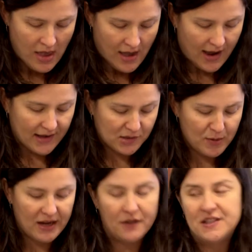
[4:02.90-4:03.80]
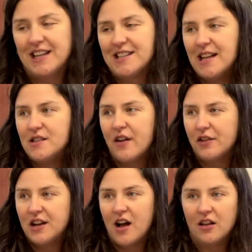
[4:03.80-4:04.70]
And speaking of six cents of
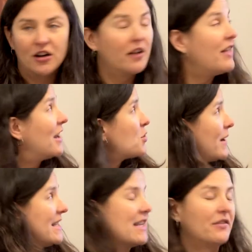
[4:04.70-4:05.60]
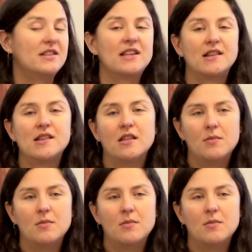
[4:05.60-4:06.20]
every dollar, of that 27 cents on the